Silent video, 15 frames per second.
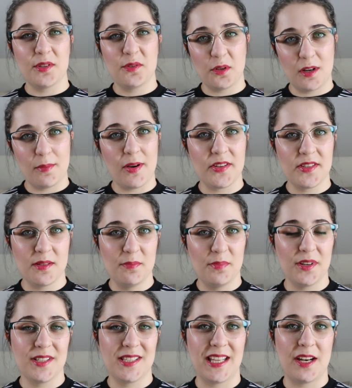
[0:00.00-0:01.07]
to talk about some
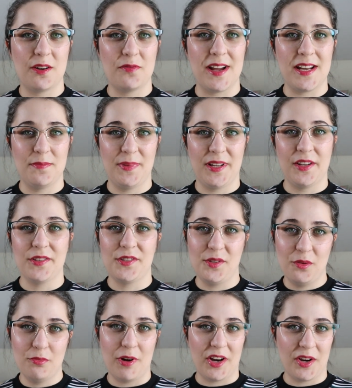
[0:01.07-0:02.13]
books that I read because
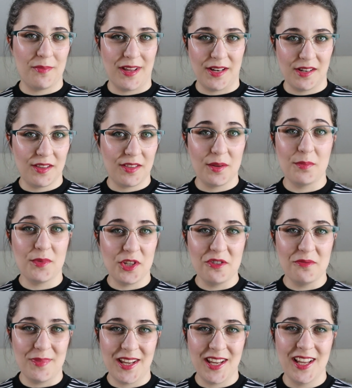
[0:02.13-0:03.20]
you recommended them
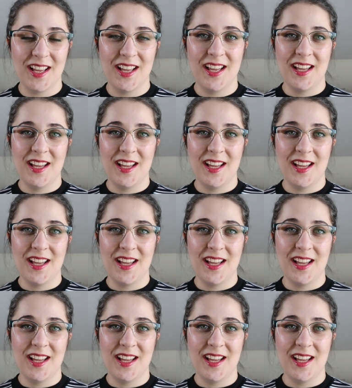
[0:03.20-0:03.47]
to me.